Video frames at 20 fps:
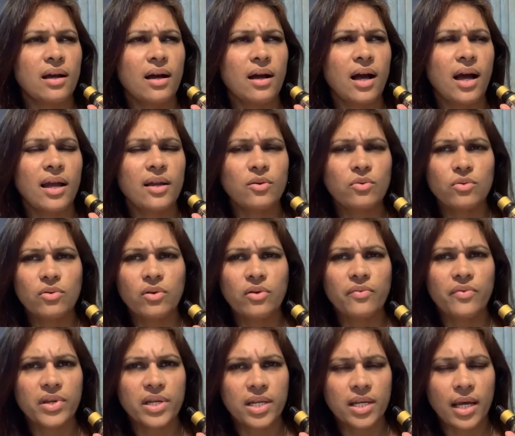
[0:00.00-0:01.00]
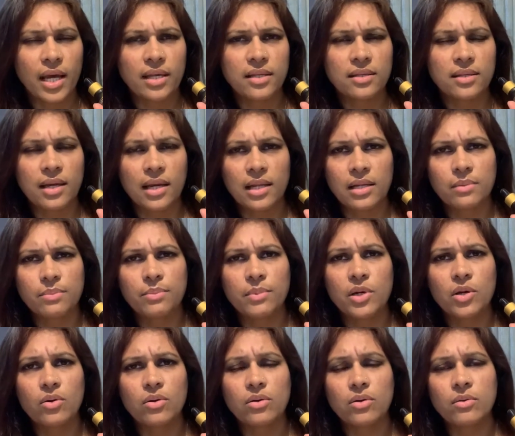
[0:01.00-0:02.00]
I don't know if it has helped me
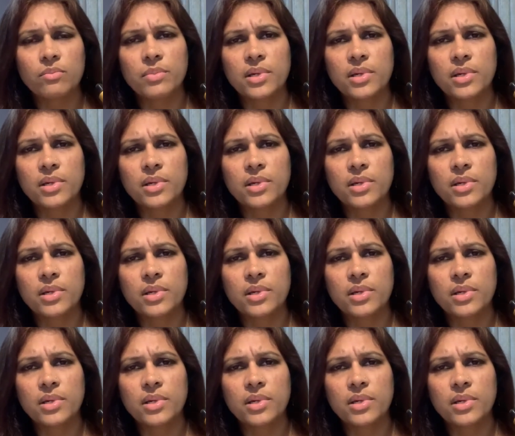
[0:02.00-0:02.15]
or not